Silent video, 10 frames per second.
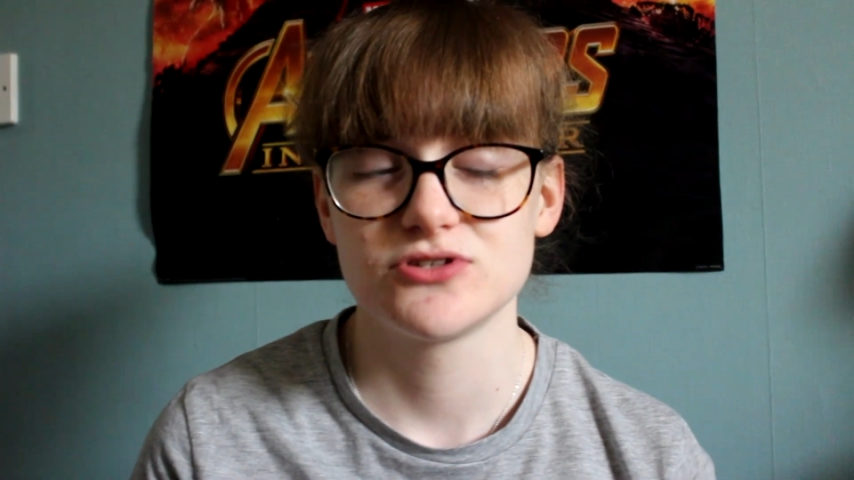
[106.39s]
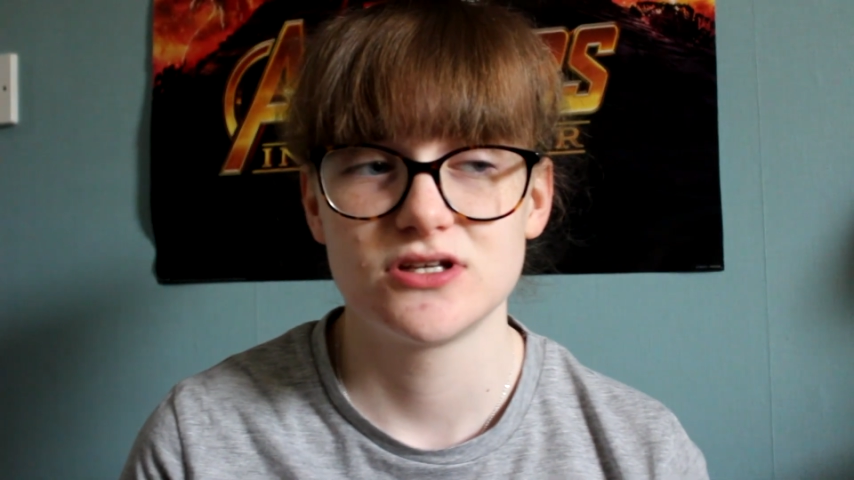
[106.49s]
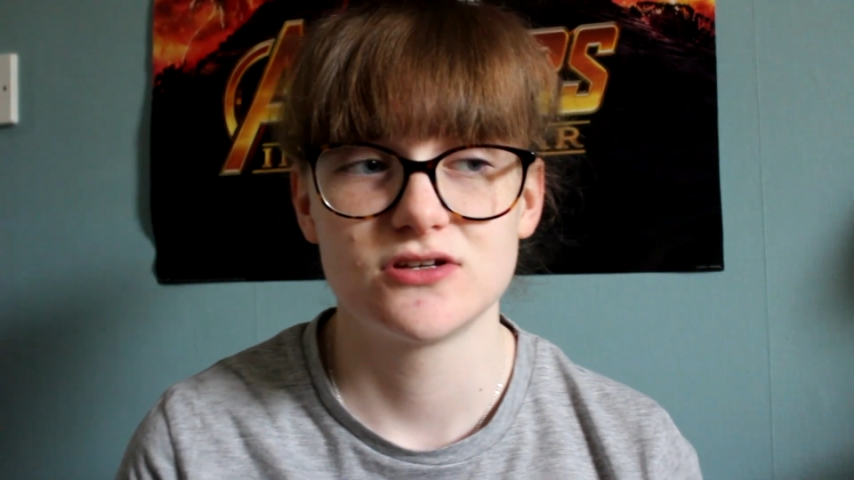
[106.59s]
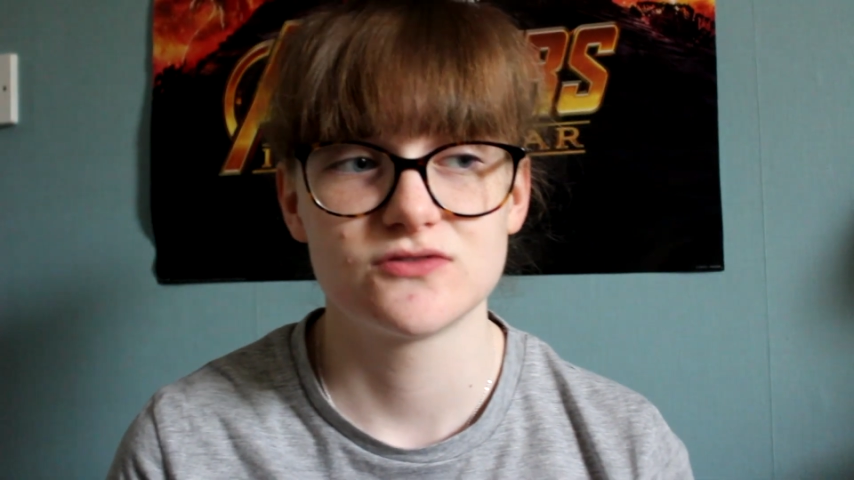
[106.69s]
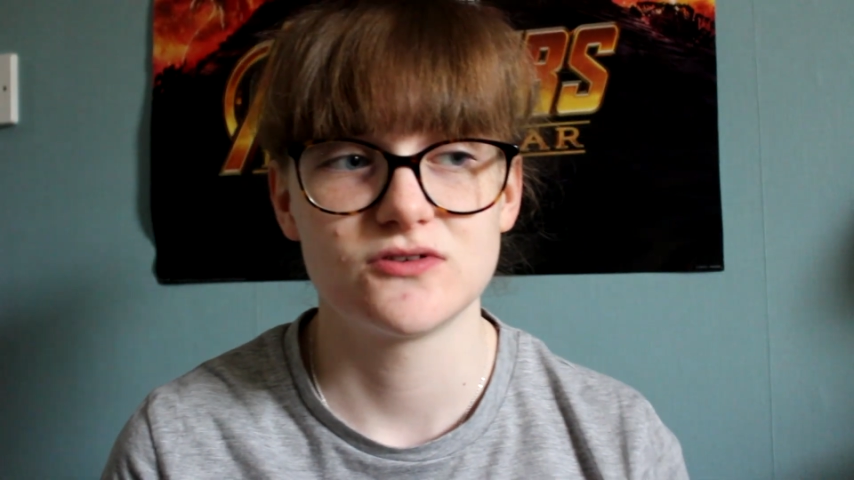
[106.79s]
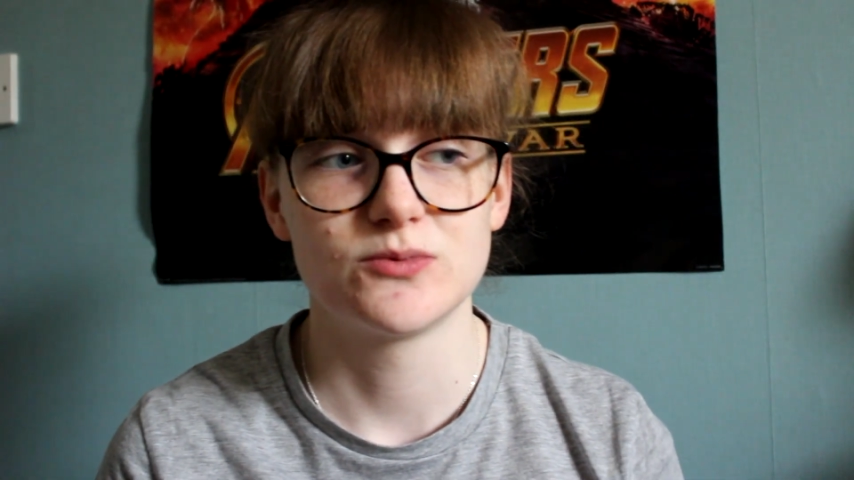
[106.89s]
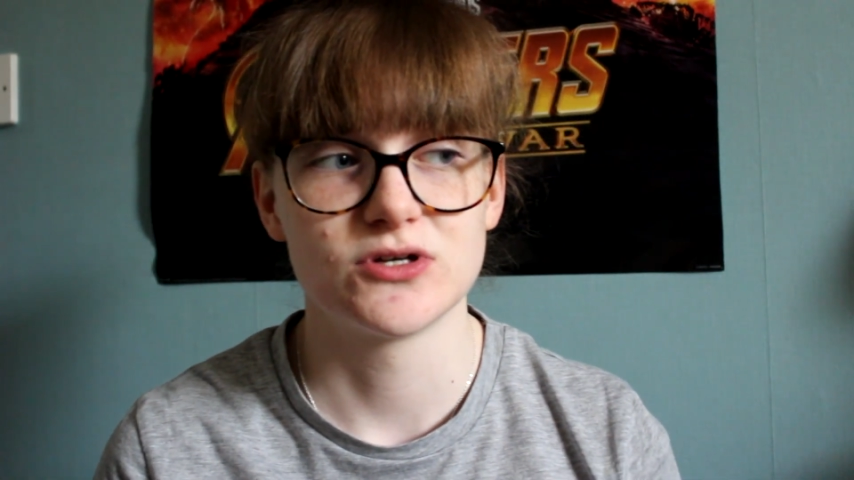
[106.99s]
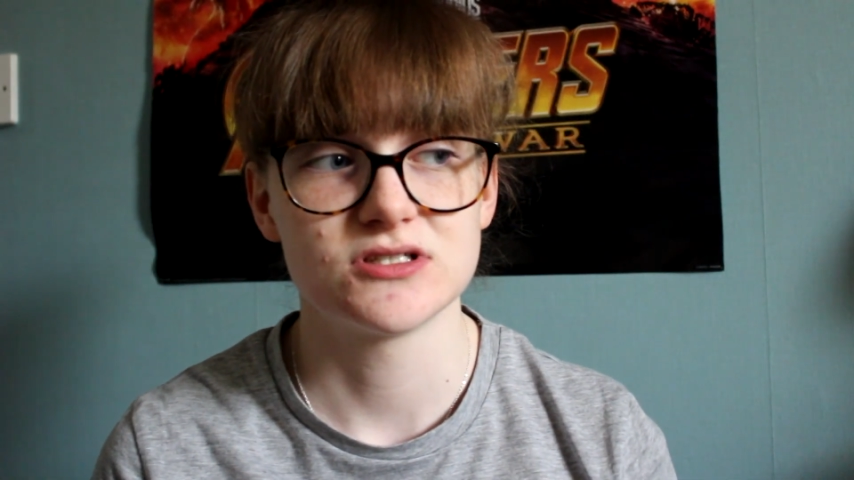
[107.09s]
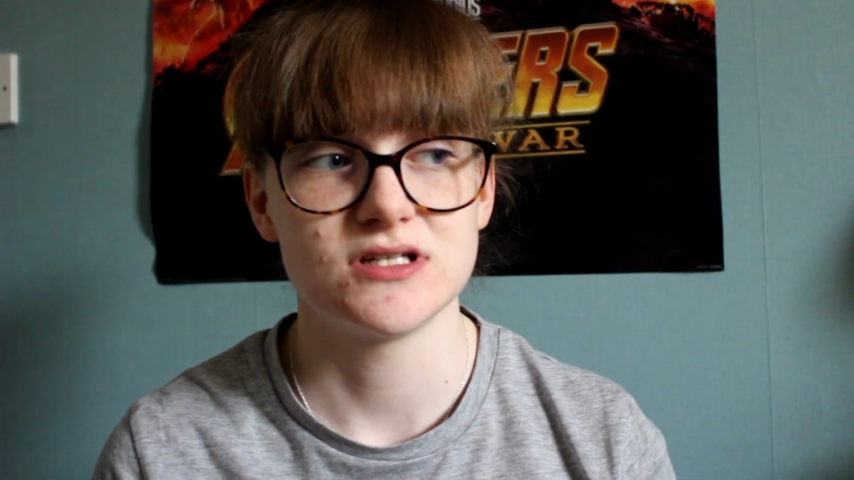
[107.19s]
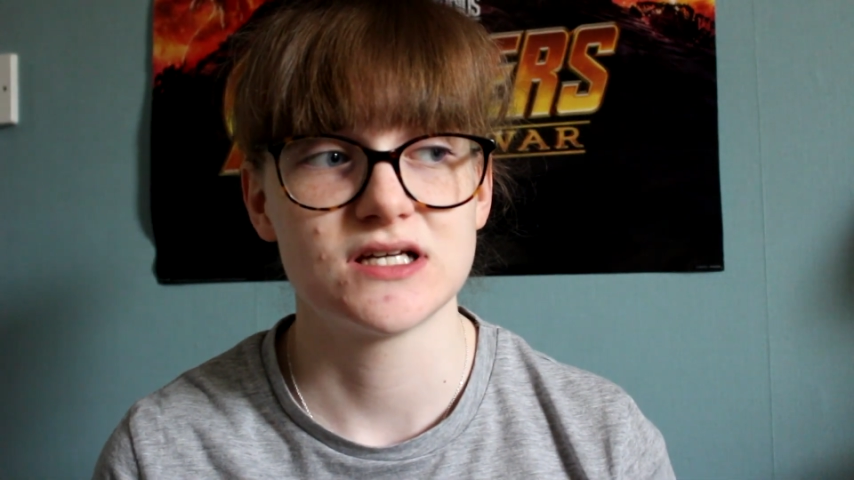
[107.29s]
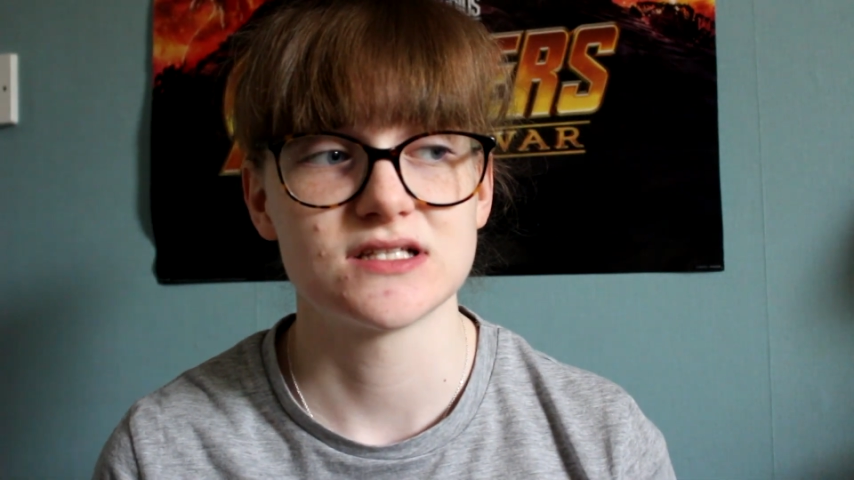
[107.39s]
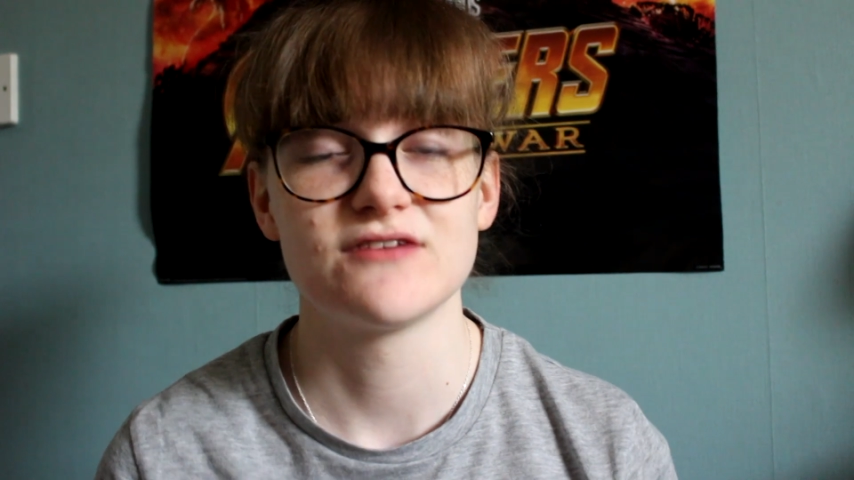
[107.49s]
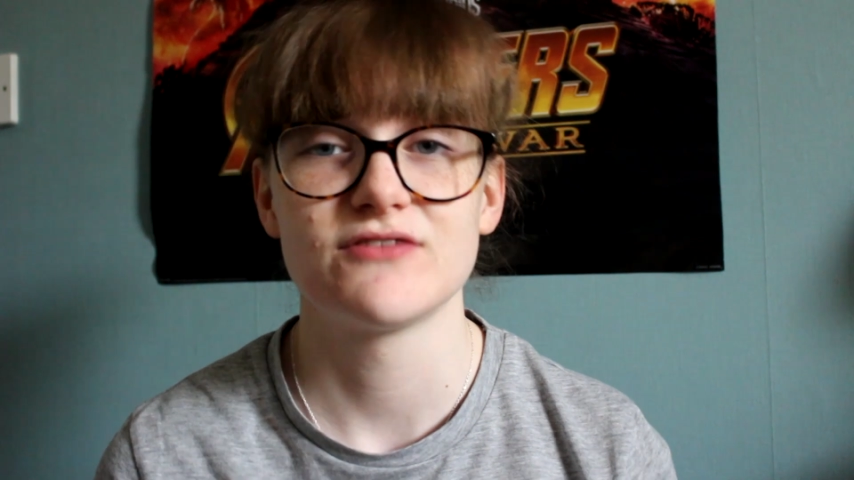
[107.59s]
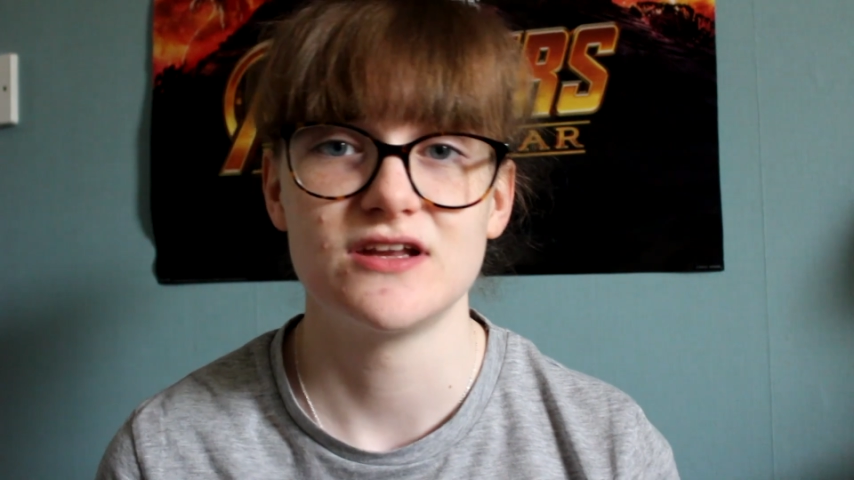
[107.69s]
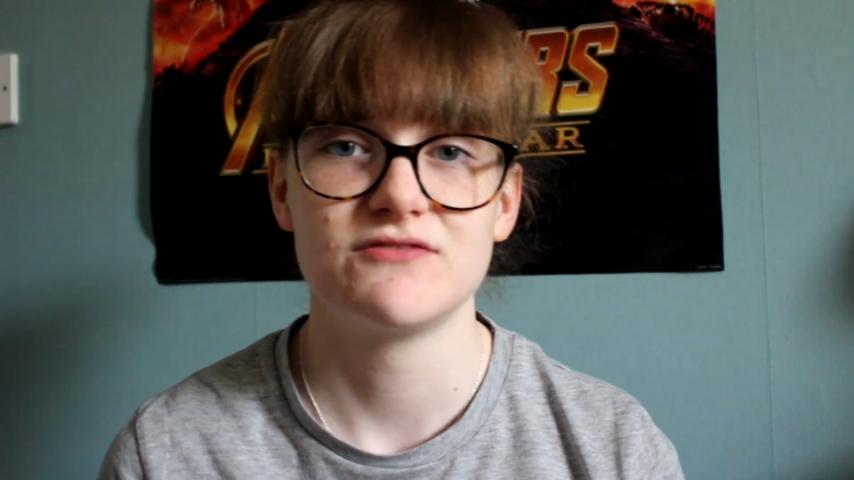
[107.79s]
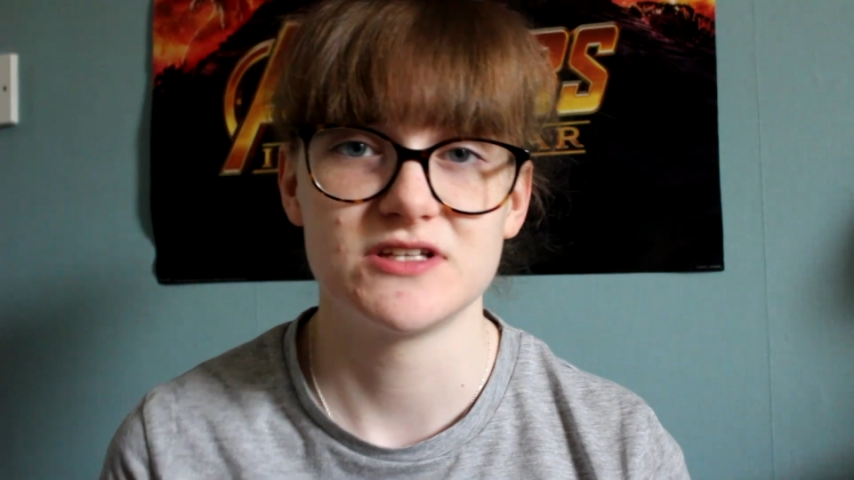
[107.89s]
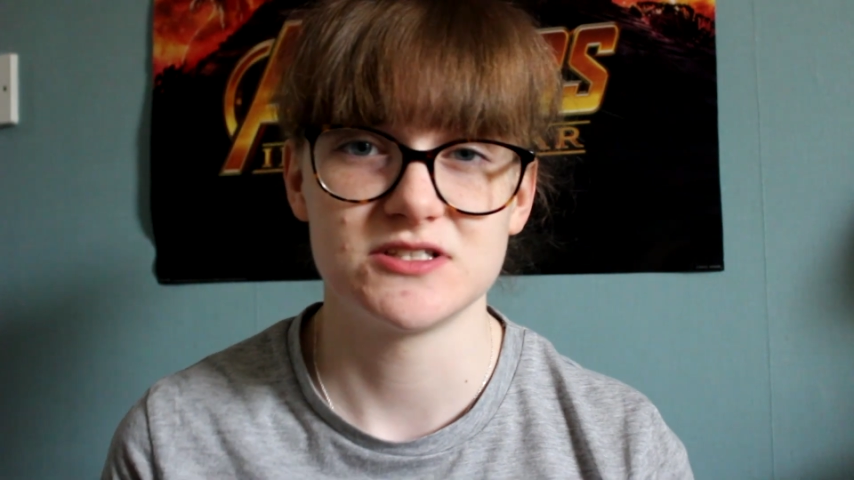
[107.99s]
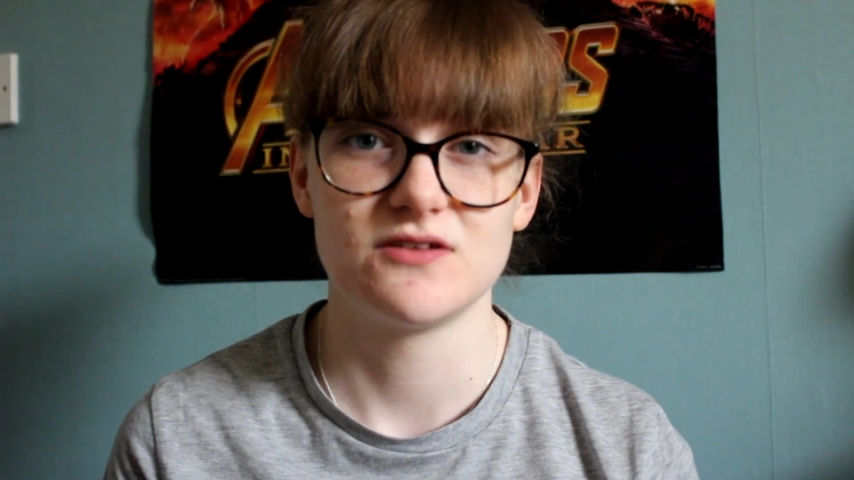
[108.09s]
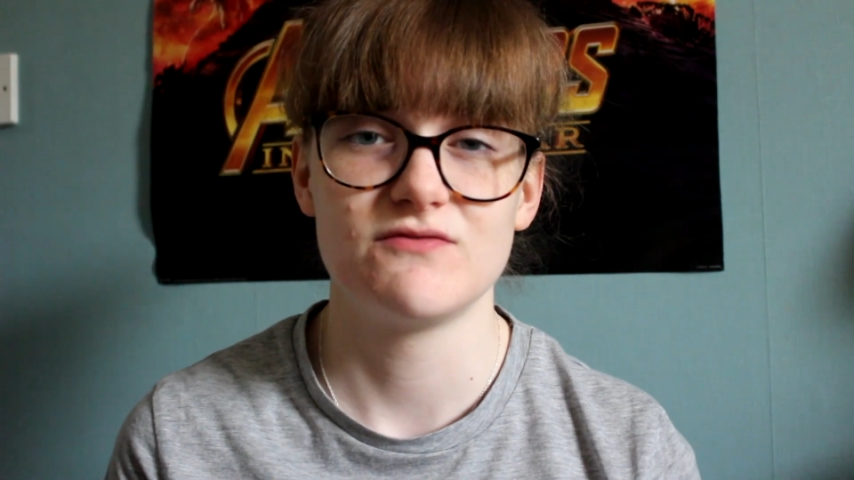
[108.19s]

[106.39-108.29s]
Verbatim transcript: really useful personally because I find visual